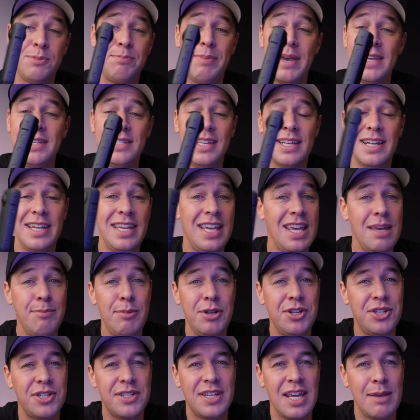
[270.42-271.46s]
basically
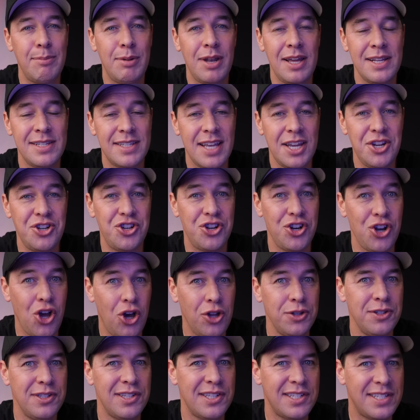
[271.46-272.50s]
image stabilization
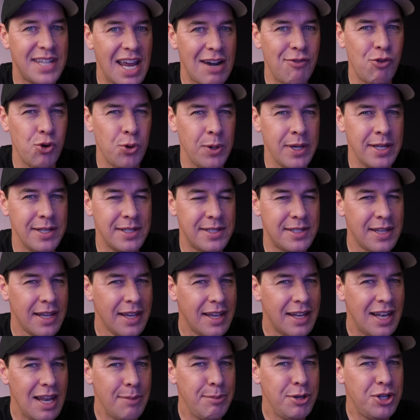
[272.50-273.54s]
on steroids.
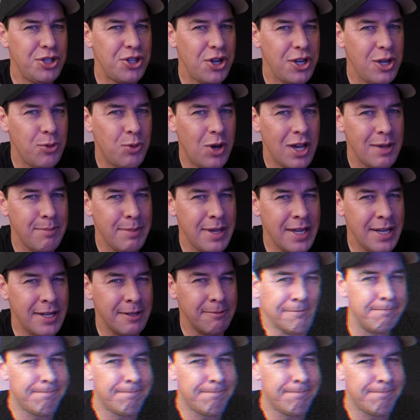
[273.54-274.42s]
Let me show you what I mean.